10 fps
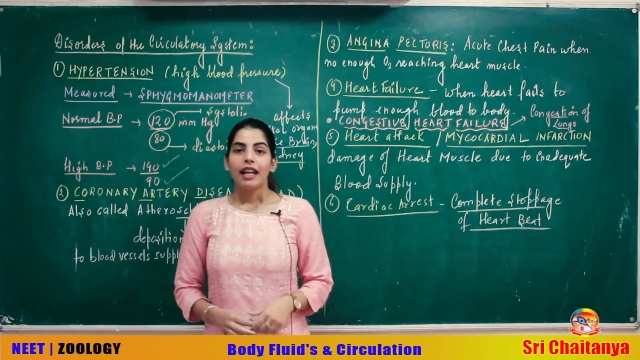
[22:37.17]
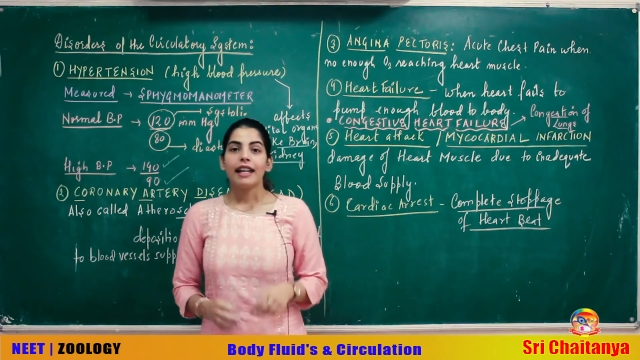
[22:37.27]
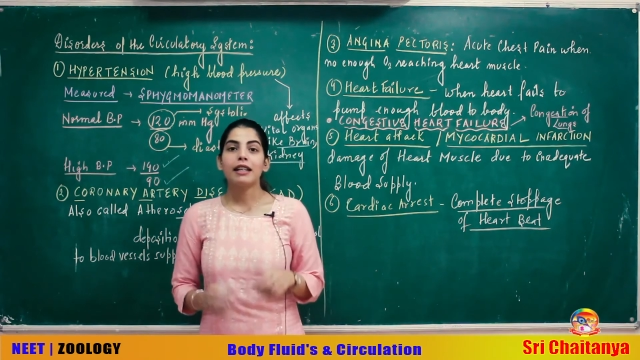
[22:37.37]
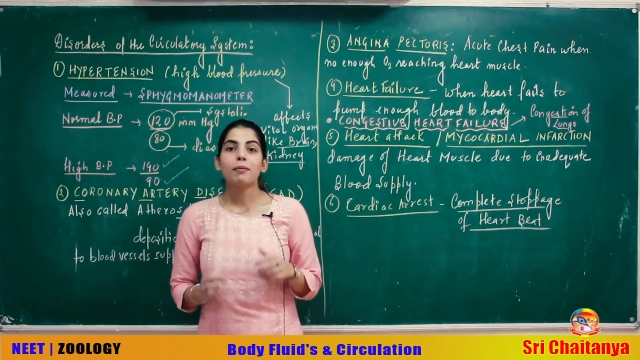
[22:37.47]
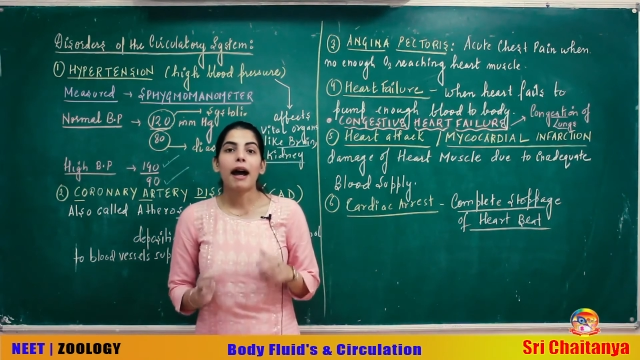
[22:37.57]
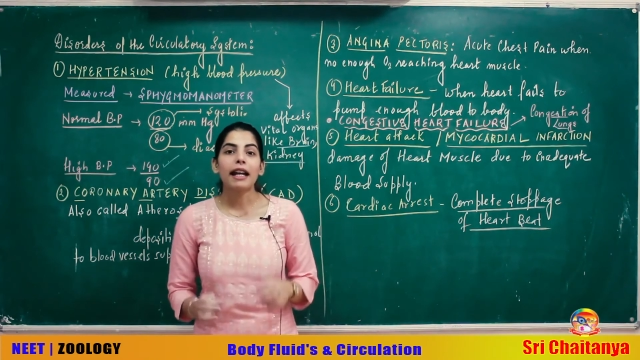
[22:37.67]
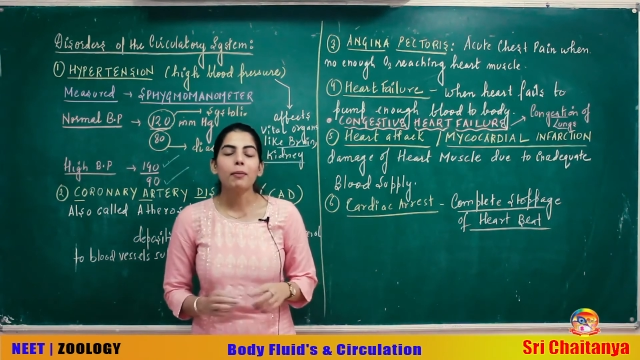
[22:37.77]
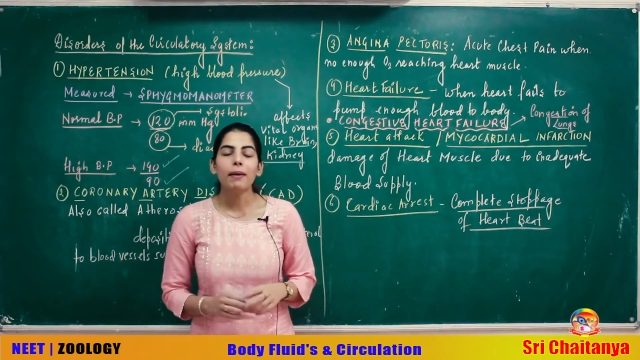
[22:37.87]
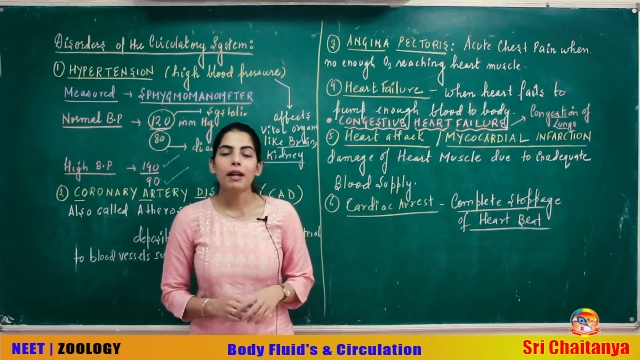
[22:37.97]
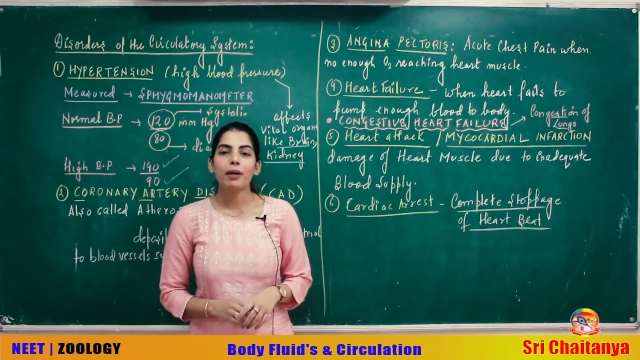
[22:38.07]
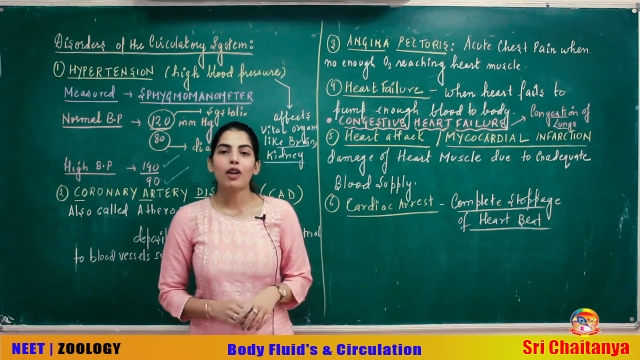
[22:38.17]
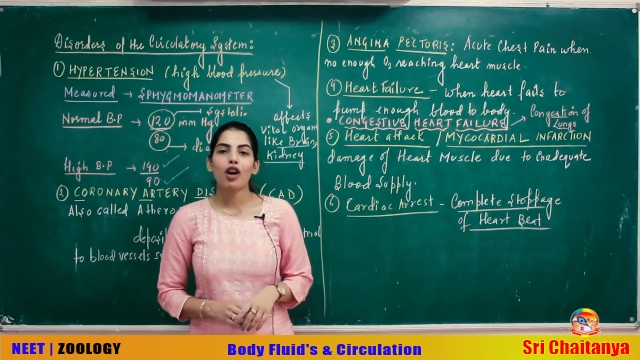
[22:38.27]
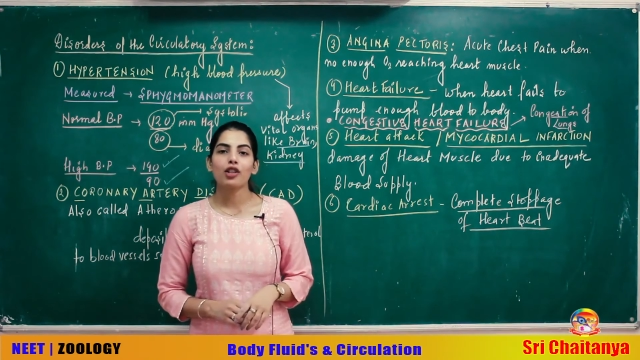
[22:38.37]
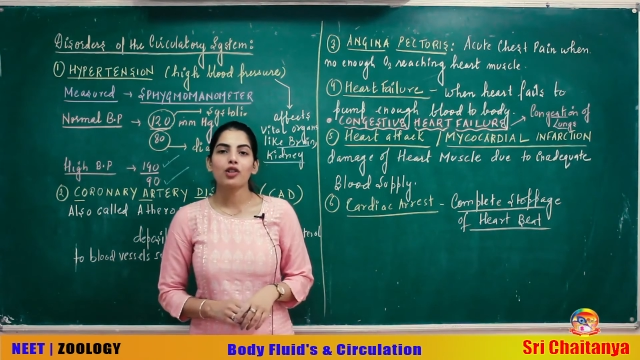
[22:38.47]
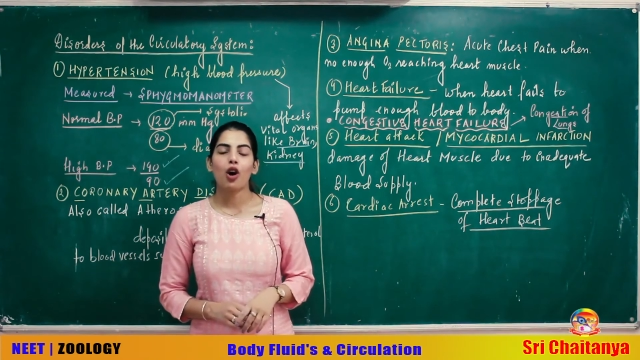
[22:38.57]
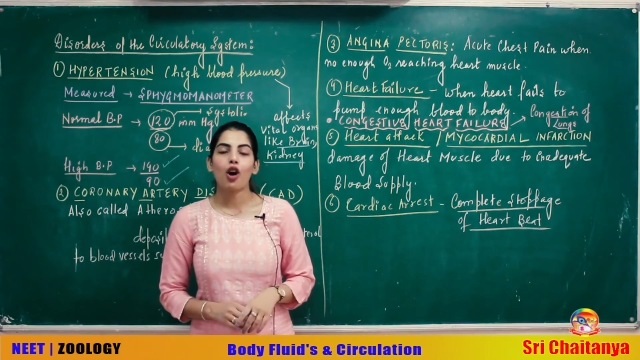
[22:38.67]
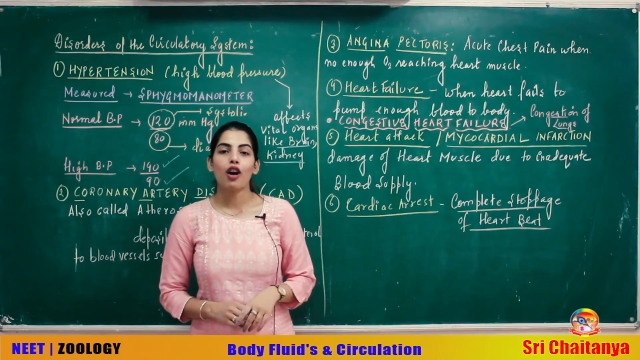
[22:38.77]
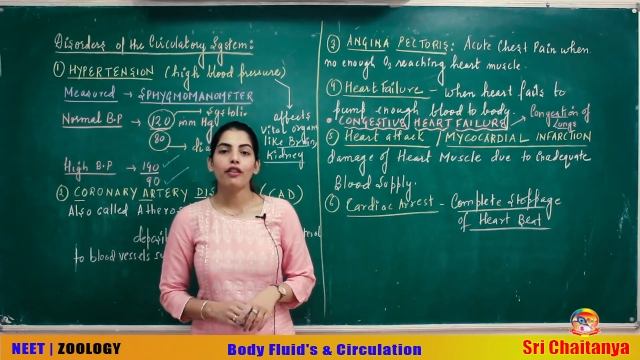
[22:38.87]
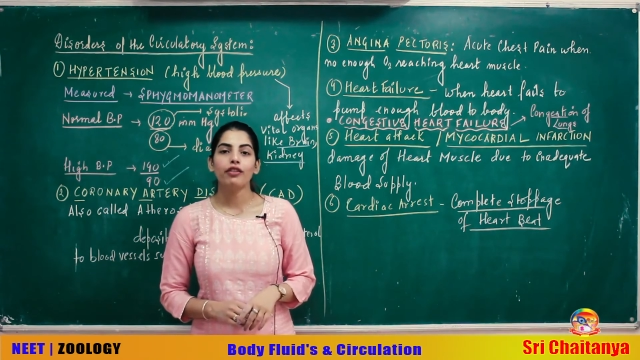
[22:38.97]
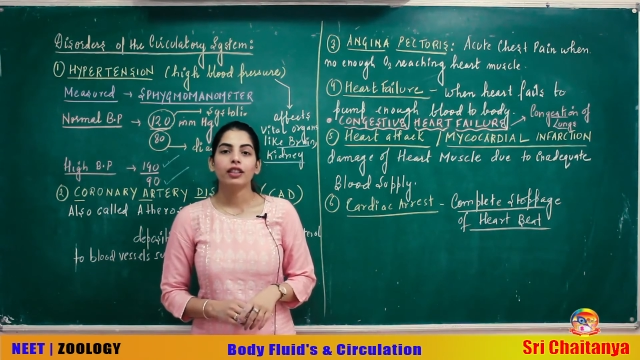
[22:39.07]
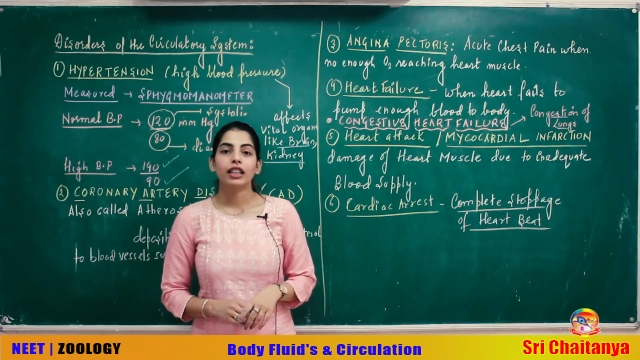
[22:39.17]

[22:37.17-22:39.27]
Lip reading: it might be because of